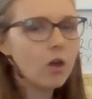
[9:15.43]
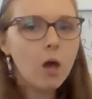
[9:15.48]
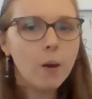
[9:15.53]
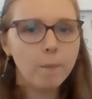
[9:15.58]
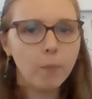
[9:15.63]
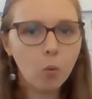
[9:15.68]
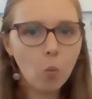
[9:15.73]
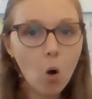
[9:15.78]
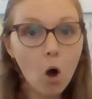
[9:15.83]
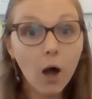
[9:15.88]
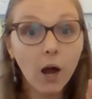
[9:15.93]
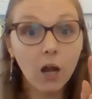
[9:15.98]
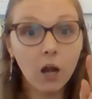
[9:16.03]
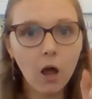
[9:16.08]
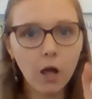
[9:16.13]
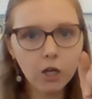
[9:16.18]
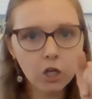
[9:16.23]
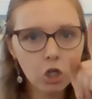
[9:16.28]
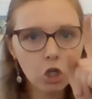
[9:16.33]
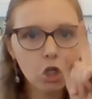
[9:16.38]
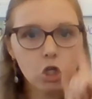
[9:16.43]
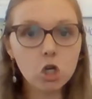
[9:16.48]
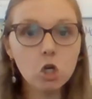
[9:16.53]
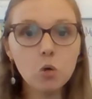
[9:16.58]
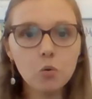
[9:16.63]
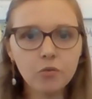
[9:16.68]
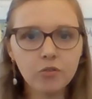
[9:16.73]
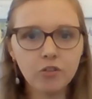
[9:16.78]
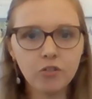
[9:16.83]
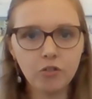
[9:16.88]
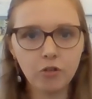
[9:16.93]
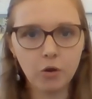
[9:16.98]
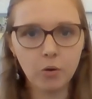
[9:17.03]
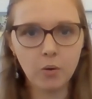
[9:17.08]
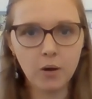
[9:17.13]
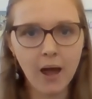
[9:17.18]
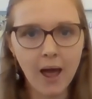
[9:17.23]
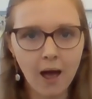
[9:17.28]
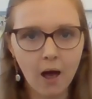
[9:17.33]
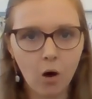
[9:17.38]
But what I'd like you to do
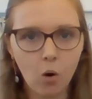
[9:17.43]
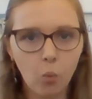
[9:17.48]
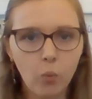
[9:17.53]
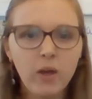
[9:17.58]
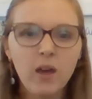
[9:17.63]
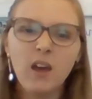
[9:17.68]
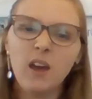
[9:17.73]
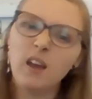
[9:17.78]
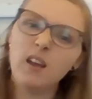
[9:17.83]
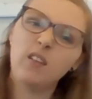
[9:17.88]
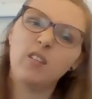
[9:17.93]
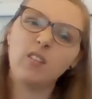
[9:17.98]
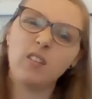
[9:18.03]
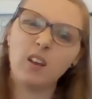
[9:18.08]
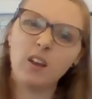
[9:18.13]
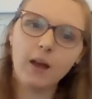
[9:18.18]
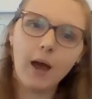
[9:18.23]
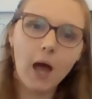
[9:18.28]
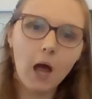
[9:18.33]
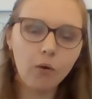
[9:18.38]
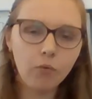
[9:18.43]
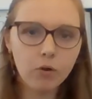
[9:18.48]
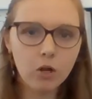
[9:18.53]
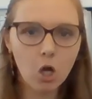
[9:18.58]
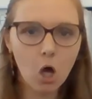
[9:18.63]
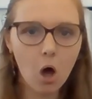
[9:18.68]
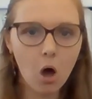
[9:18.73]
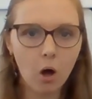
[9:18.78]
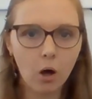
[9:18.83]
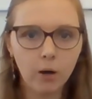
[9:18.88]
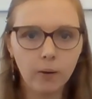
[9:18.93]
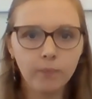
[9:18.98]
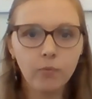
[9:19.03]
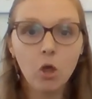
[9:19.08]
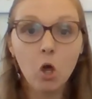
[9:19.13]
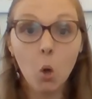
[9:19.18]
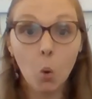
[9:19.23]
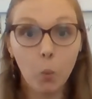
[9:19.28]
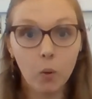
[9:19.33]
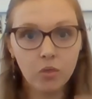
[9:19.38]
now is to carry on
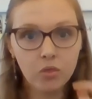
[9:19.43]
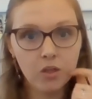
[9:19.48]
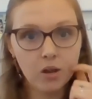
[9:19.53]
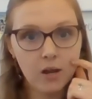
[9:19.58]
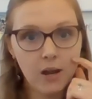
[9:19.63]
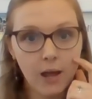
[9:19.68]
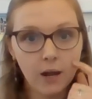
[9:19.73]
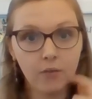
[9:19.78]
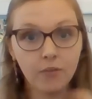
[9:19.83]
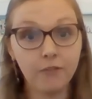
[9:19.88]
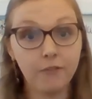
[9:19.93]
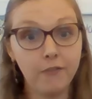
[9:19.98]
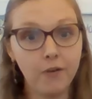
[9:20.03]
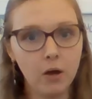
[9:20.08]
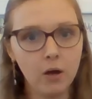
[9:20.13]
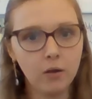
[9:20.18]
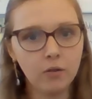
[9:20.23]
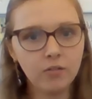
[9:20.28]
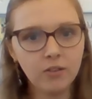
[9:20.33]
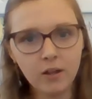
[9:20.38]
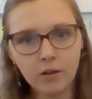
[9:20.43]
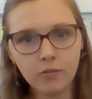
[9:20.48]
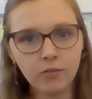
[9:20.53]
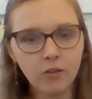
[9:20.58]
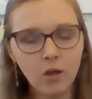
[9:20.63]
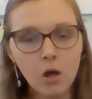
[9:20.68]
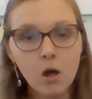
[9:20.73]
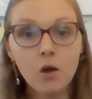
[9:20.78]
with the next verses.